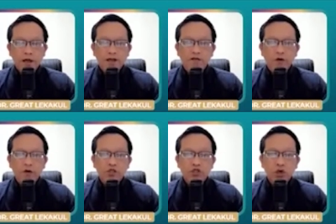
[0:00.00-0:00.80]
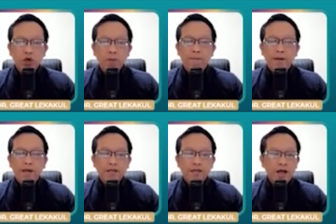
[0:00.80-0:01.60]
Therefore, Gerald
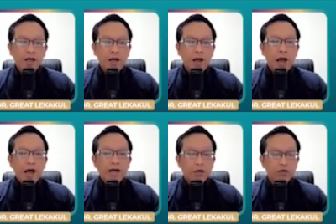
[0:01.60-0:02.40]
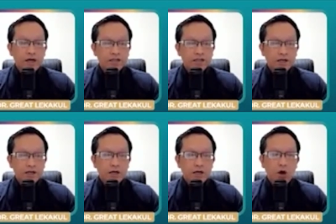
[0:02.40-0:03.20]
P. Dyck argued that
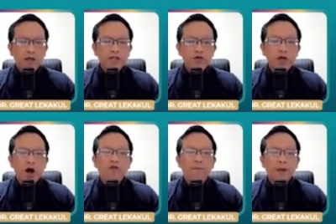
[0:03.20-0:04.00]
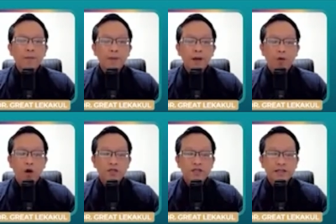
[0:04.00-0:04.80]
the long history of Phin Pia
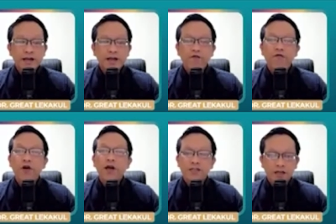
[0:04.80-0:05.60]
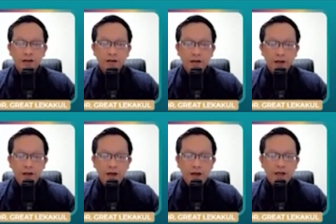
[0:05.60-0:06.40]
was nearly forgotten,
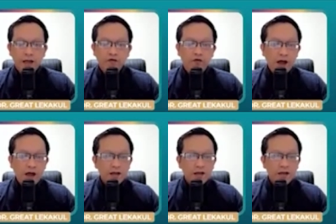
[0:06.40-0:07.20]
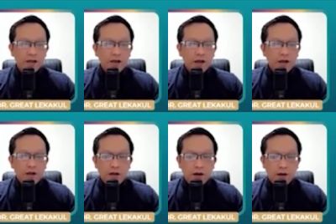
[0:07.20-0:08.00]
and in fact,
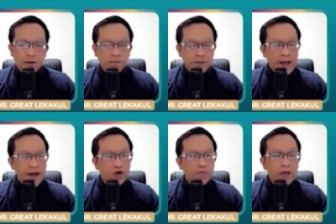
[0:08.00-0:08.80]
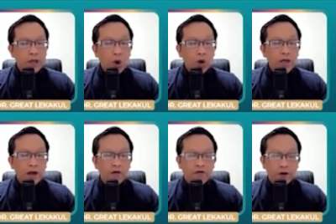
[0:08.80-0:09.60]
um, there remain only
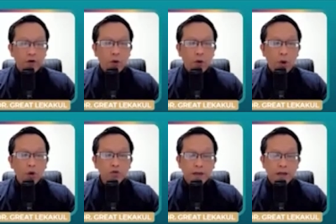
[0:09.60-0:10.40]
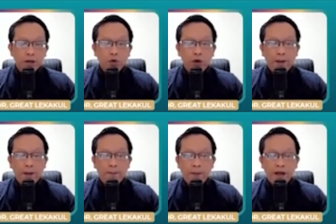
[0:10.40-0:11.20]
a few old men who can
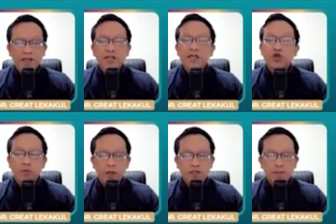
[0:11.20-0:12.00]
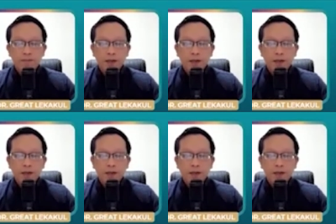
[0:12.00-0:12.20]
play this instrument.